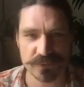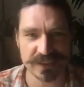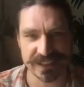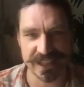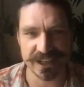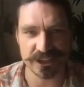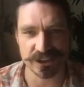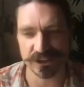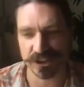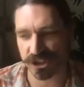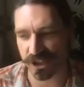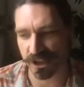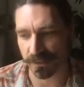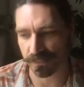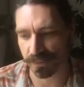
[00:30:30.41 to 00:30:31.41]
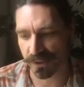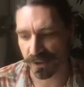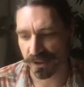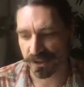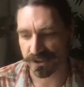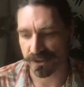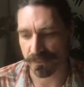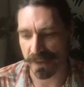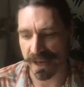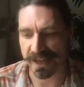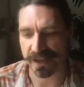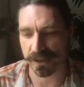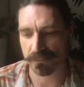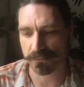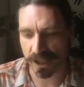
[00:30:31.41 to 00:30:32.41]
relationship to
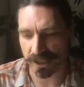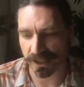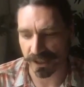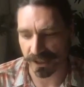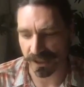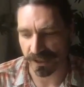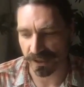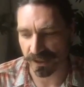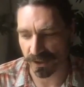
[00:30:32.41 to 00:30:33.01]
making money,